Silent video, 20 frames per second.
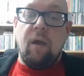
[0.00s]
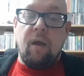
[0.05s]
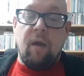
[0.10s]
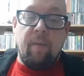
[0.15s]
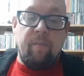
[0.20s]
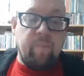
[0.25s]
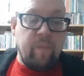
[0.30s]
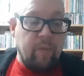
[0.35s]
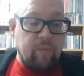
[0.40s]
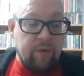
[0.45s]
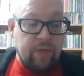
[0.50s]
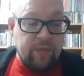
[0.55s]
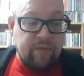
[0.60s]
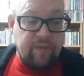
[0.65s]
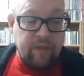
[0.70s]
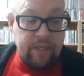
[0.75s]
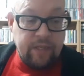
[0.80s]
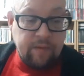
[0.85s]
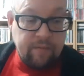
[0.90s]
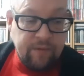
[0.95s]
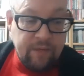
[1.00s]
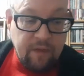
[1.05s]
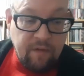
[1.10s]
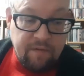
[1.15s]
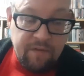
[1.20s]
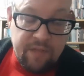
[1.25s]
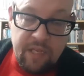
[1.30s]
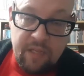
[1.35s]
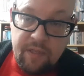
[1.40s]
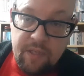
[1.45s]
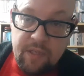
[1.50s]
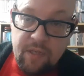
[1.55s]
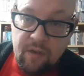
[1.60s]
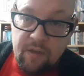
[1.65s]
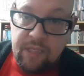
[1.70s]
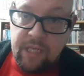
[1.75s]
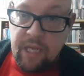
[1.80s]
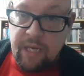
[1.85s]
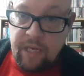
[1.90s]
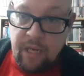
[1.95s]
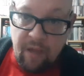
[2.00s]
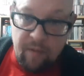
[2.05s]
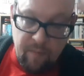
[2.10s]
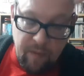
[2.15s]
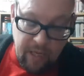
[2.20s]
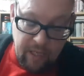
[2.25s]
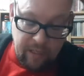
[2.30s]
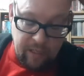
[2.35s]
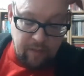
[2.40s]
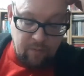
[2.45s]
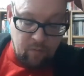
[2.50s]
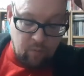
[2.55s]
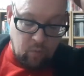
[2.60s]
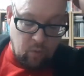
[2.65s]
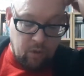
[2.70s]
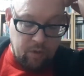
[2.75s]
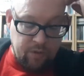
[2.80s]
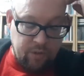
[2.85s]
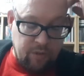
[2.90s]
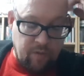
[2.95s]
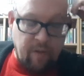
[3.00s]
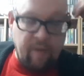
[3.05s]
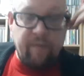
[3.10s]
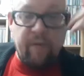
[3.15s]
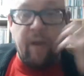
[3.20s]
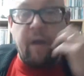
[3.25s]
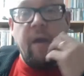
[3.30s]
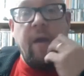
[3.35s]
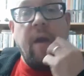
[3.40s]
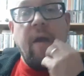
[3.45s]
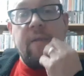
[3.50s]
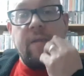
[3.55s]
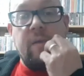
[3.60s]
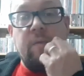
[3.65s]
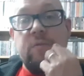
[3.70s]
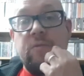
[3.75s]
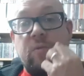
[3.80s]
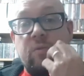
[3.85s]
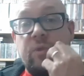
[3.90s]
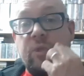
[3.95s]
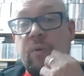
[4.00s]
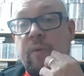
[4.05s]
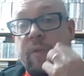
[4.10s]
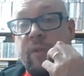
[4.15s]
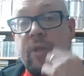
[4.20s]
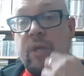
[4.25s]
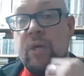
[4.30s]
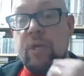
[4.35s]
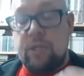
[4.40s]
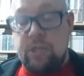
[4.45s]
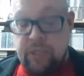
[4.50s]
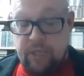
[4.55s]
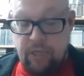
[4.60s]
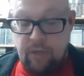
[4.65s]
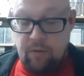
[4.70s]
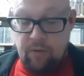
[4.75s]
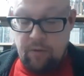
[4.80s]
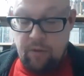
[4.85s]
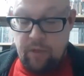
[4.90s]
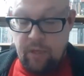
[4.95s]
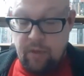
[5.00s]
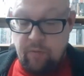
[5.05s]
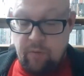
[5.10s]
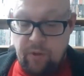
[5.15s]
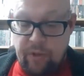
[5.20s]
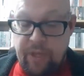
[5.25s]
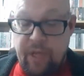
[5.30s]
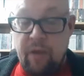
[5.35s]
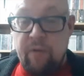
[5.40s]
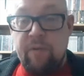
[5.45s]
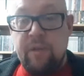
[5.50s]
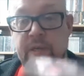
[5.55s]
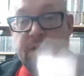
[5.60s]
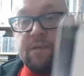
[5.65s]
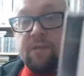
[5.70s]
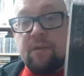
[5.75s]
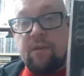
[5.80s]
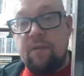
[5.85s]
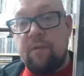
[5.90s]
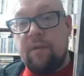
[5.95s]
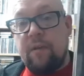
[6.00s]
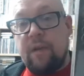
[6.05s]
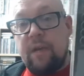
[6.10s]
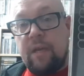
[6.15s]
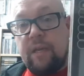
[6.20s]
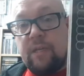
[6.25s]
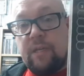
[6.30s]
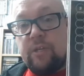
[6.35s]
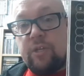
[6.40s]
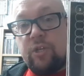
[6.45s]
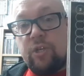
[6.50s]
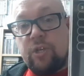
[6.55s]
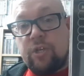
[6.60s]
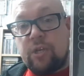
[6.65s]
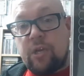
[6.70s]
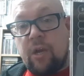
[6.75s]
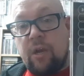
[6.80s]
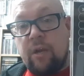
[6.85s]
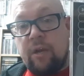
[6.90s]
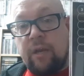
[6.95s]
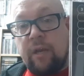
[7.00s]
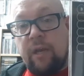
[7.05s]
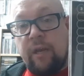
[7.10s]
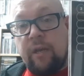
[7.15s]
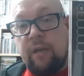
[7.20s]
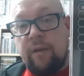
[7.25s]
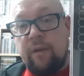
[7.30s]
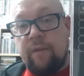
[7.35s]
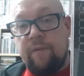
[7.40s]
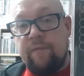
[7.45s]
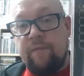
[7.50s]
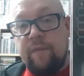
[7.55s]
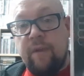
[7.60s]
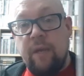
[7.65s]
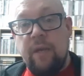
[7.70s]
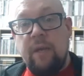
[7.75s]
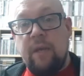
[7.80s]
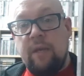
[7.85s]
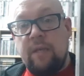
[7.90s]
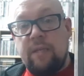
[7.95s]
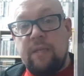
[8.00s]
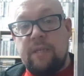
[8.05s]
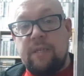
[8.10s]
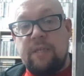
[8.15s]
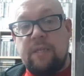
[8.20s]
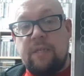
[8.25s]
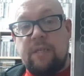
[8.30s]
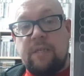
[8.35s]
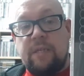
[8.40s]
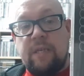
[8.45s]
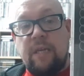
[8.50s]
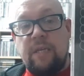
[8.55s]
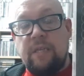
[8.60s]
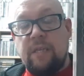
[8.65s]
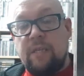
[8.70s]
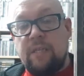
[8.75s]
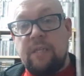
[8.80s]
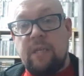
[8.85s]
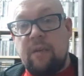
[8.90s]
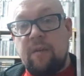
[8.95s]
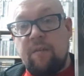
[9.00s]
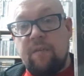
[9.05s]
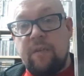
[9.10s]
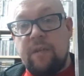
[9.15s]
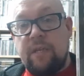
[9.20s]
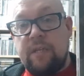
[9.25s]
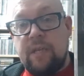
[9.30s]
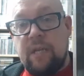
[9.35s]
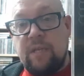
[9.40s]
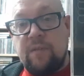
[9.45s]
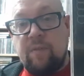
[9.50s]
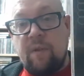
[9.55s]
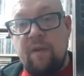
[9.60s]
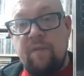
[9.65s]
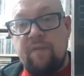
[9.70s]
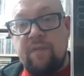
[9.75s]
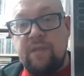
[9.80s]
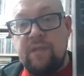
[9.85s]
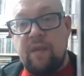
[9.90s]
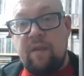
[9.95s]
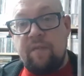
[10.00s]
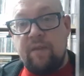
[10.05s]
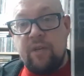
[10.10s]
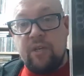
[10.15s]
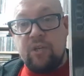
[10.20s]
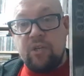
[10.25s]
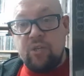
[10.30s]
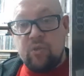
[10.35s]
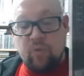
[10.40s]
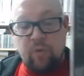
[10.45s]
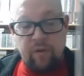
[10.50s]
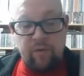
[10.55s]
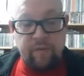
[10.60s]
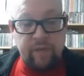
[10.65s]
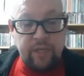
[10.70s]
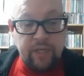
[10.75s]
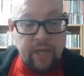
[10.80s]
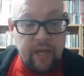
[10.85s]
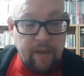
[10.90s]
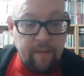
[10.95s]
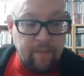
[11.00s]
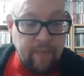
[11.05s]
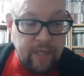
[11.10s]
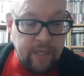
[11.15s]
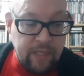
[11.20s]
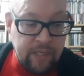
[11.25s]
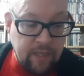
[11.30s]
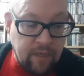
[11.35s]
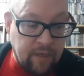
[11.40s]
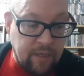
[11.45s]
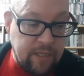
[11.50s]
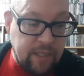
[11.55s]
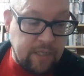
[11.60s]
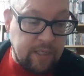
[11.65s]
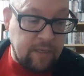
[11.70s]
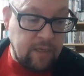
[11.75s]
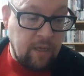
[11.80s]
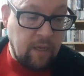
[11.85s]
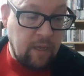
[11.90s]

uh, but as Vince himself said, the songs had no meaning whatsoever. There was also a third single, you will know this song, it is Just Can't Get Enough. This is the CD single that contains both the 7 inch and 12 inch A and B sides.